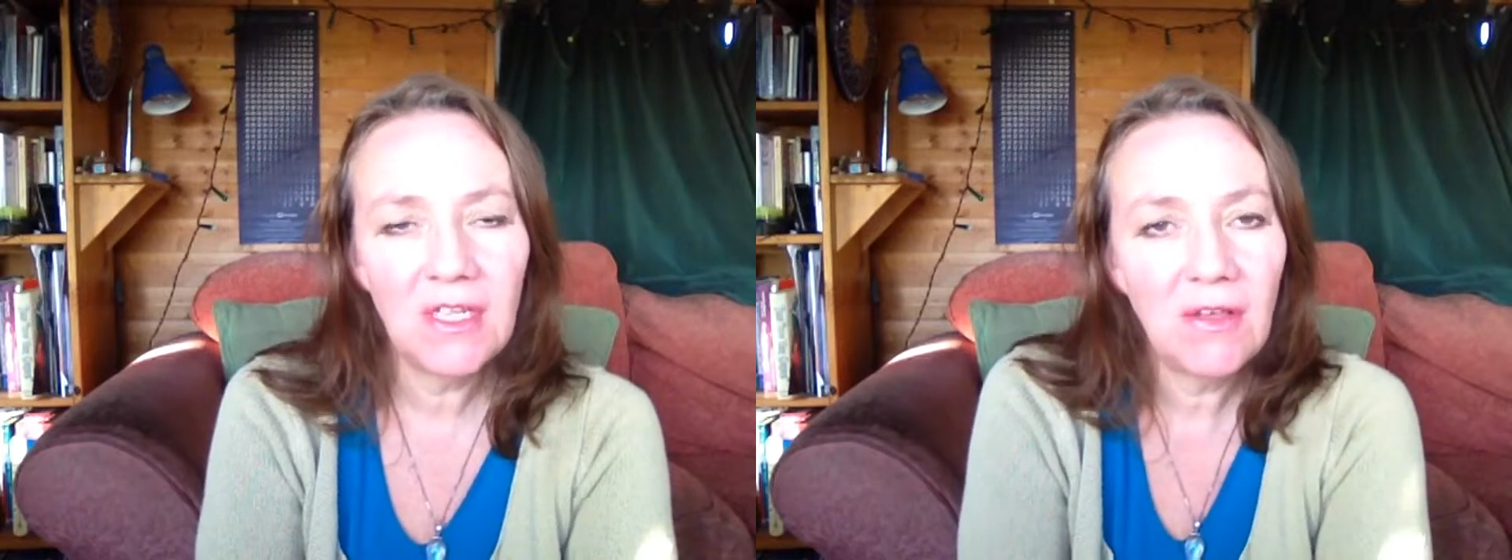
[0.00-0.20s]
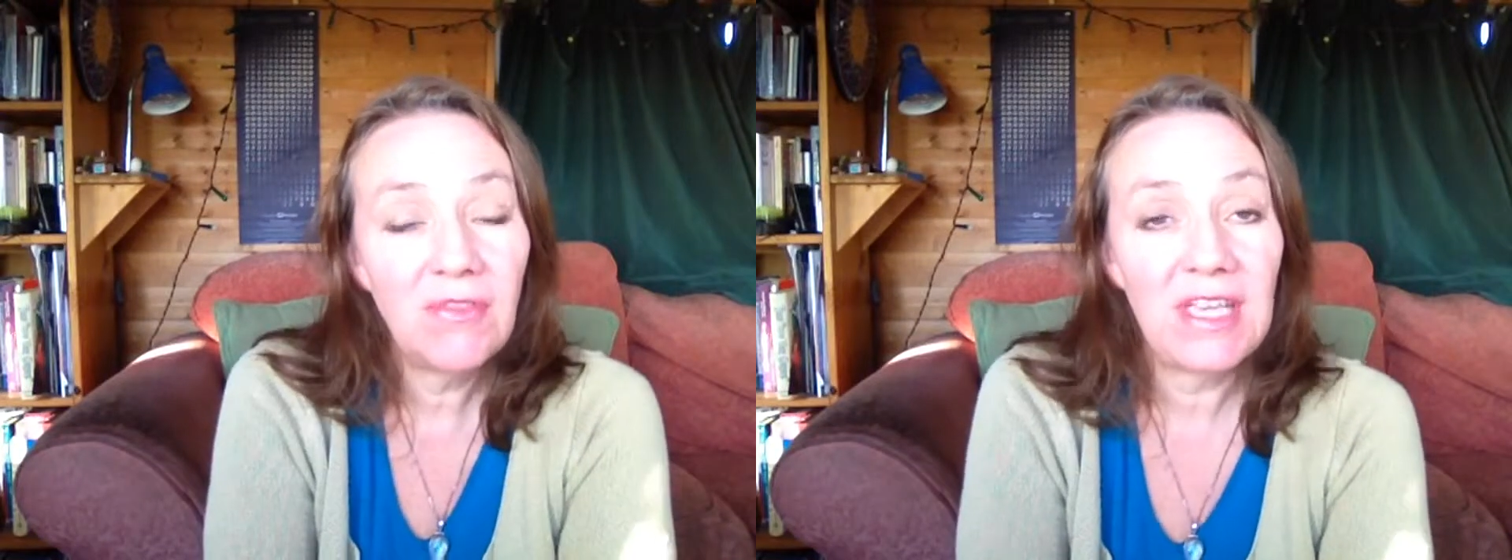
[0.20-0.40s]

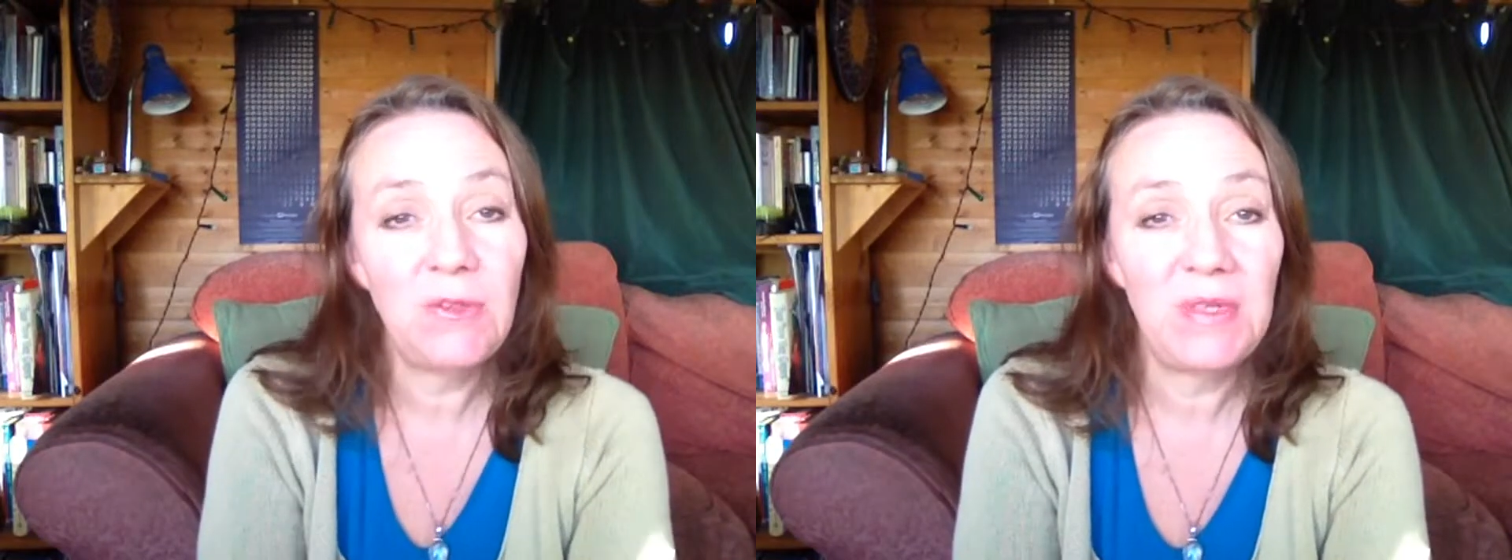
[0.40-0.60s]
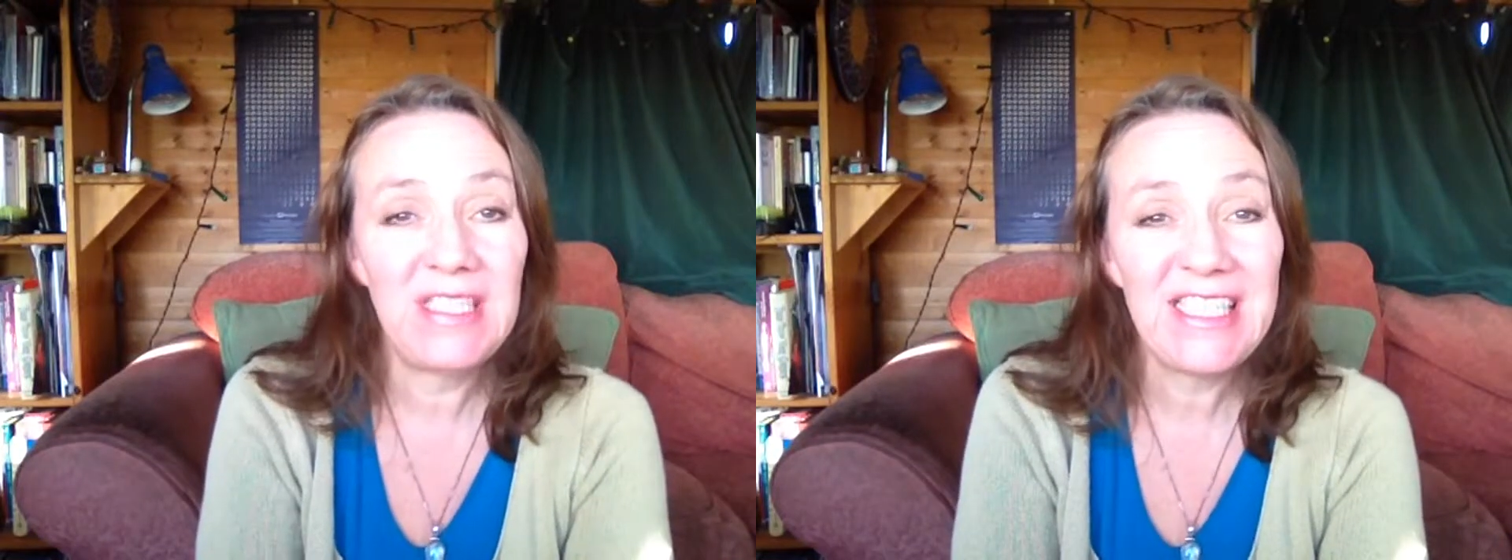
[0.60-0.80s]
I don't think
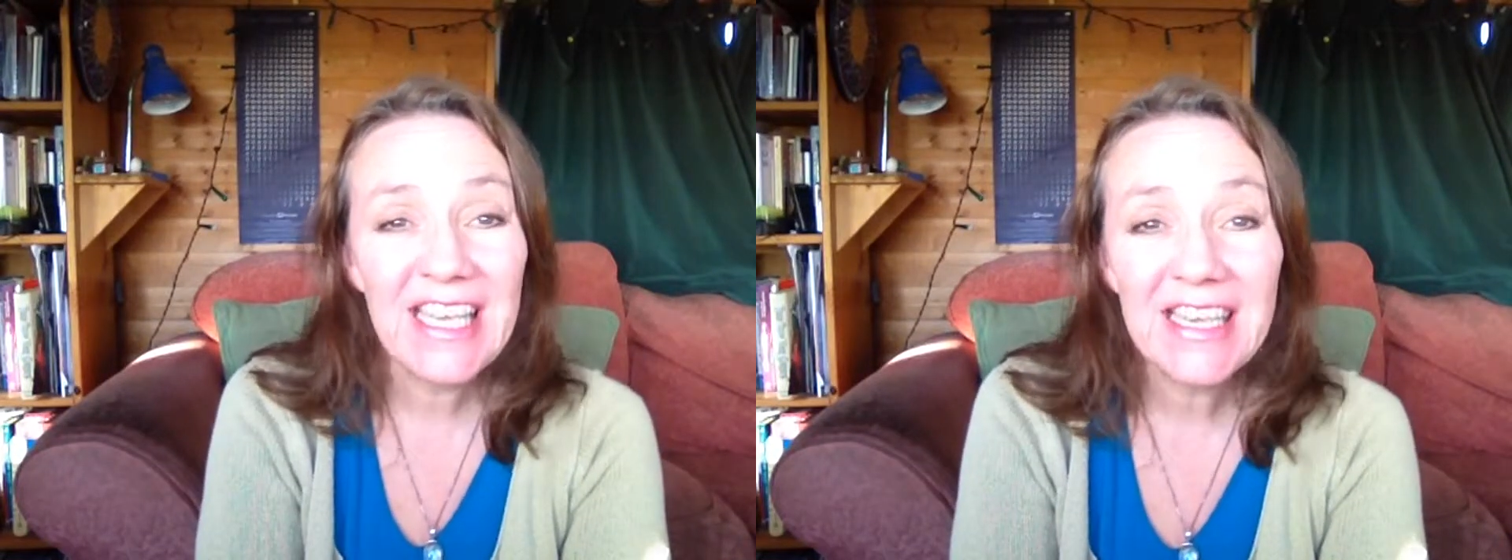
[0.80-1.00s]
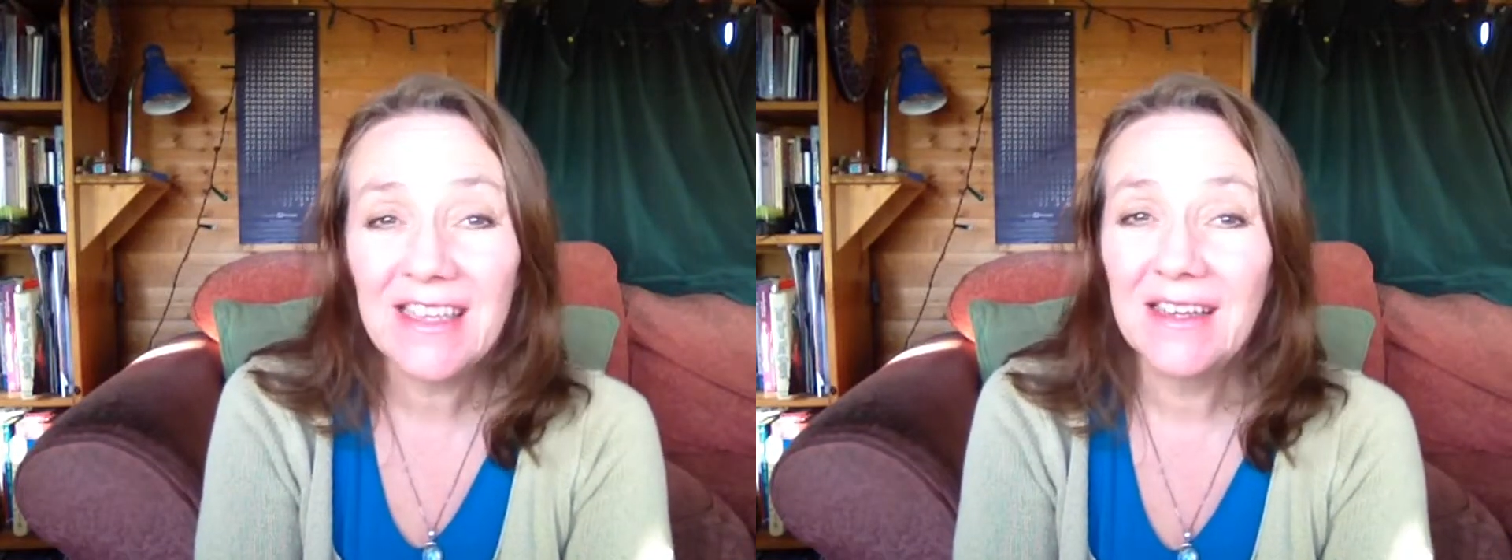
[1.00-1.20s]
it's
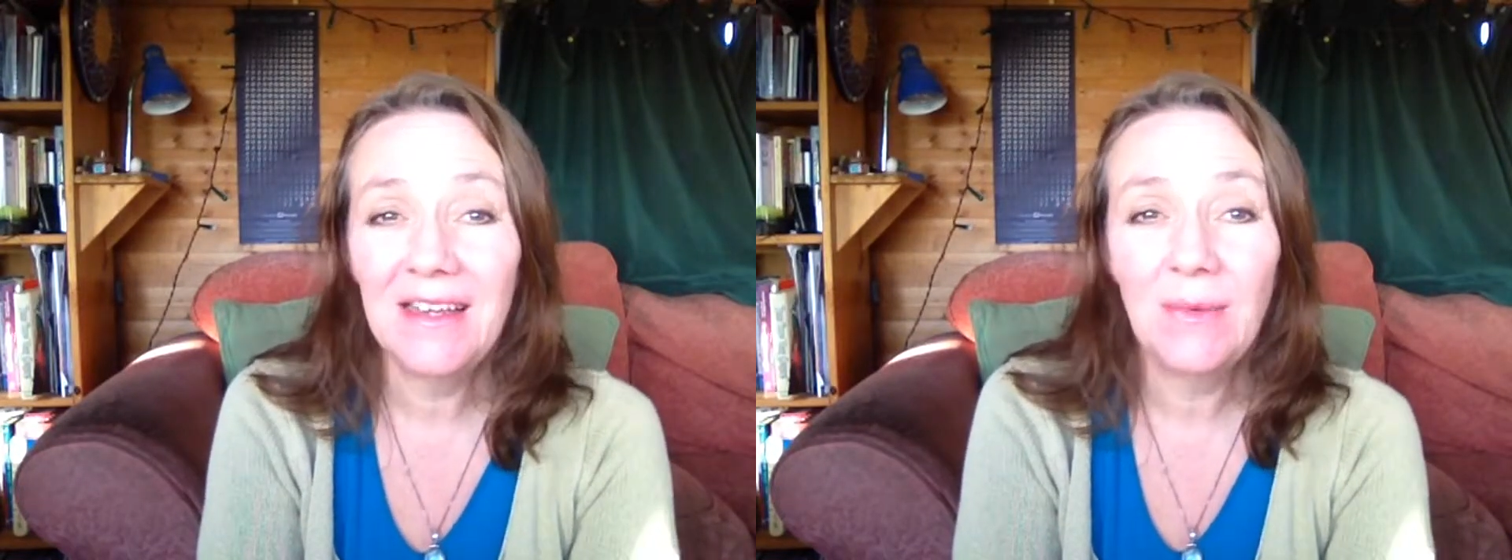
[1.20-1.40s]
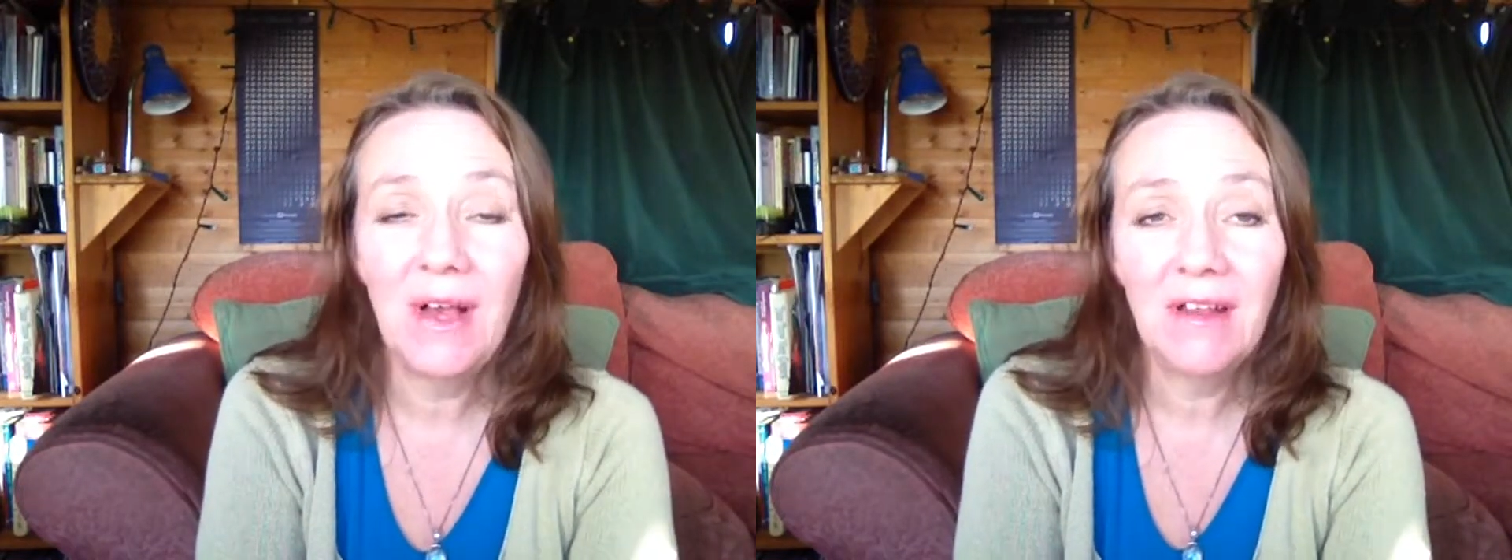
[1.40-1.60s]

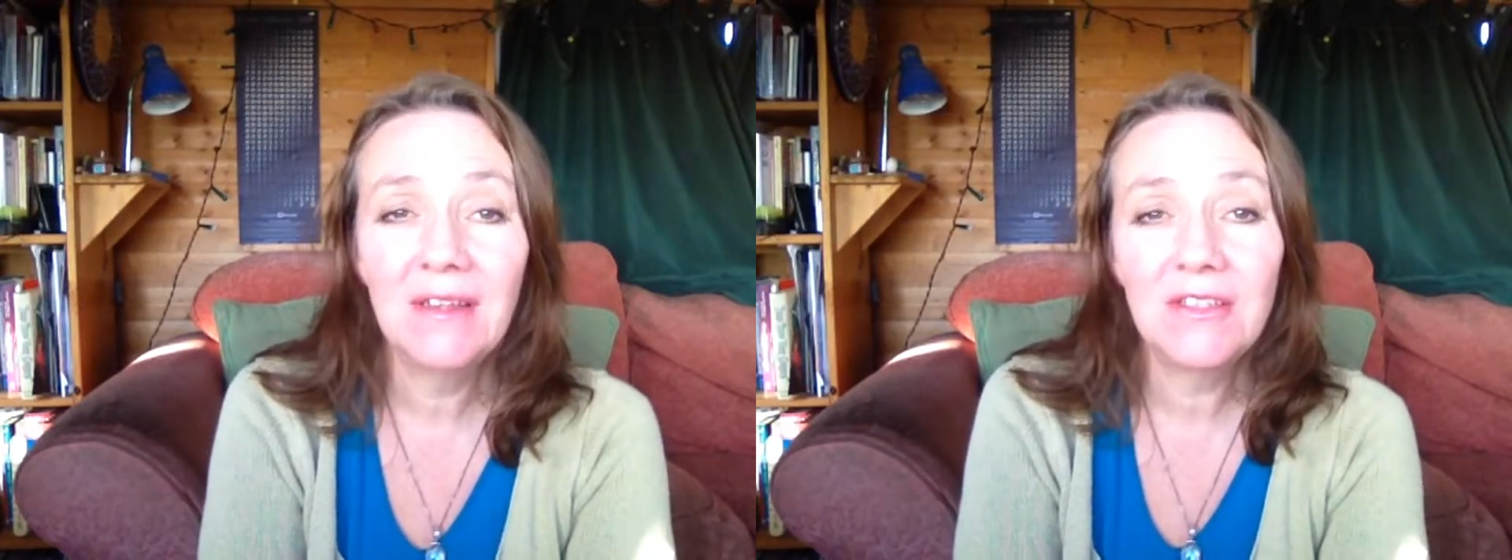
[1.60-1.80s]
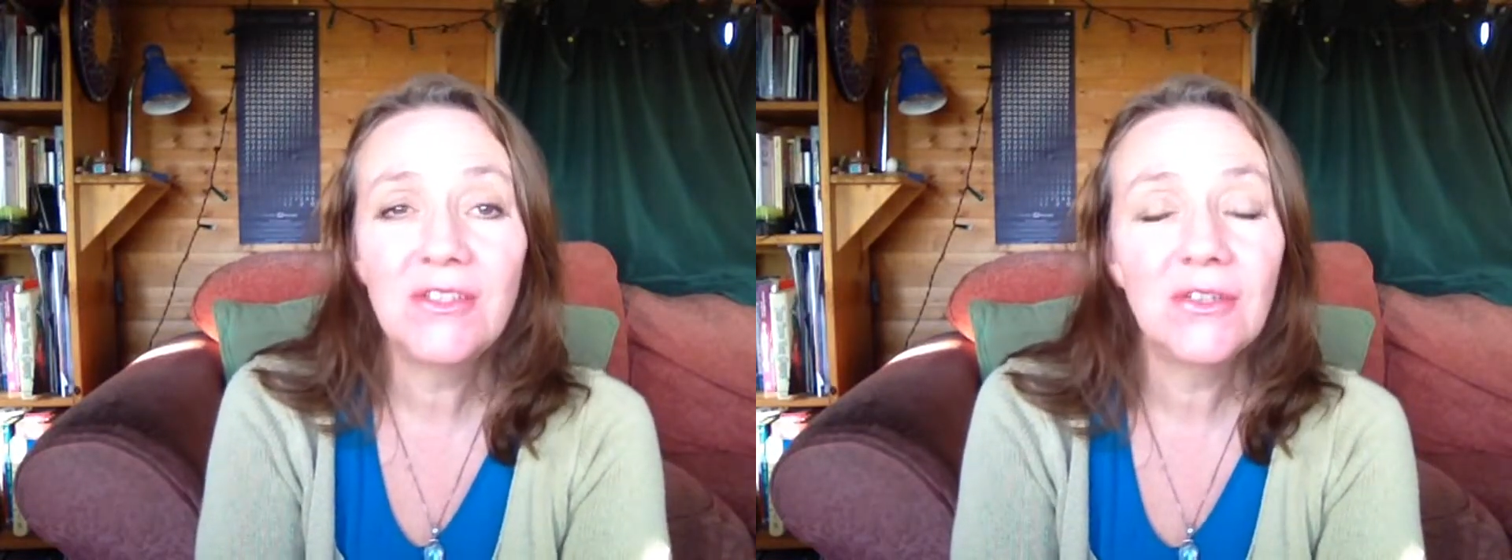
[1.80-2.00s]
particularly well
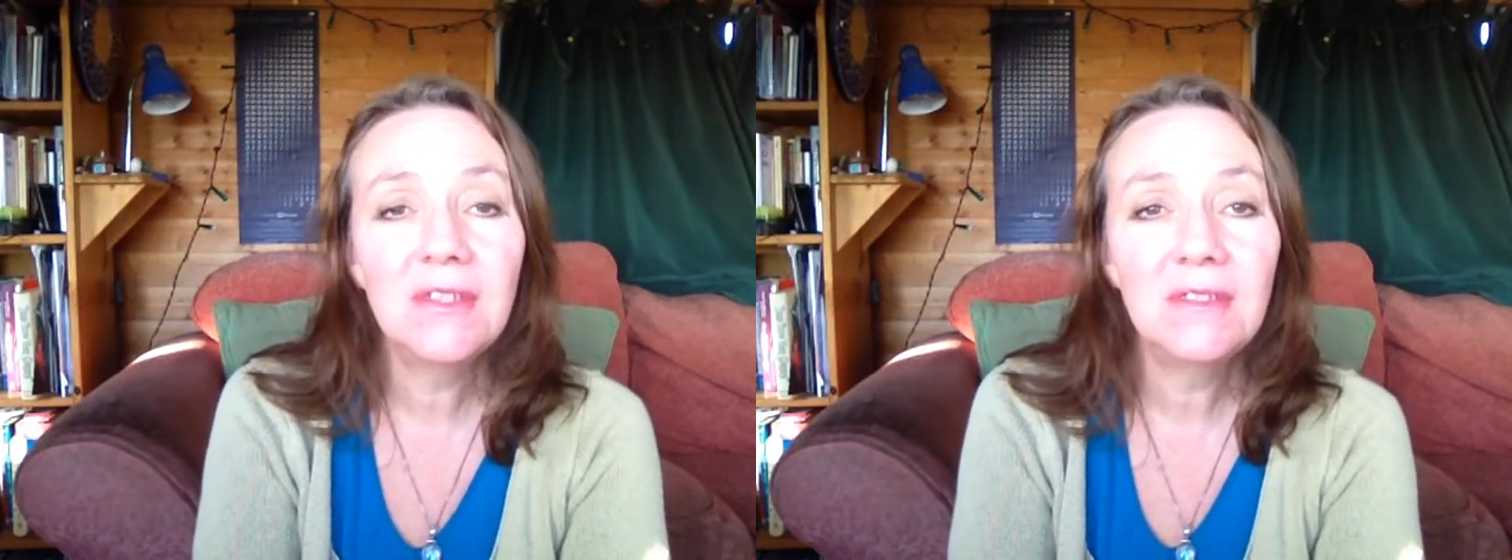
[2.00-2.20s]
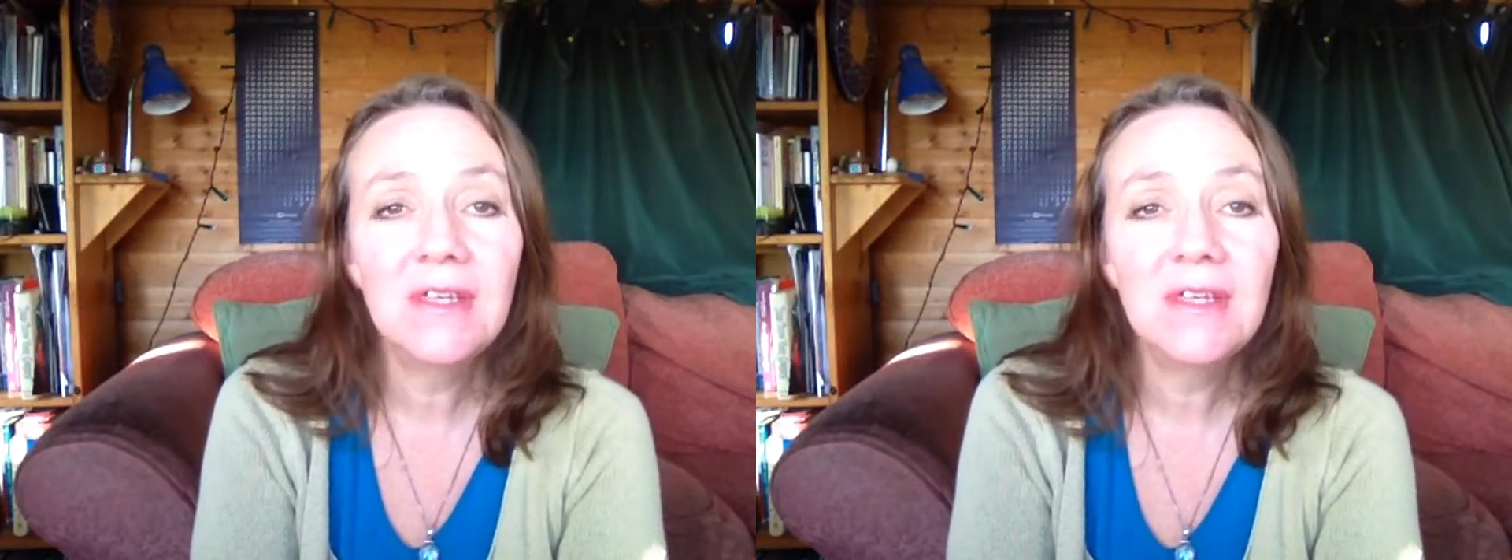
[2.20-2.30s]
understood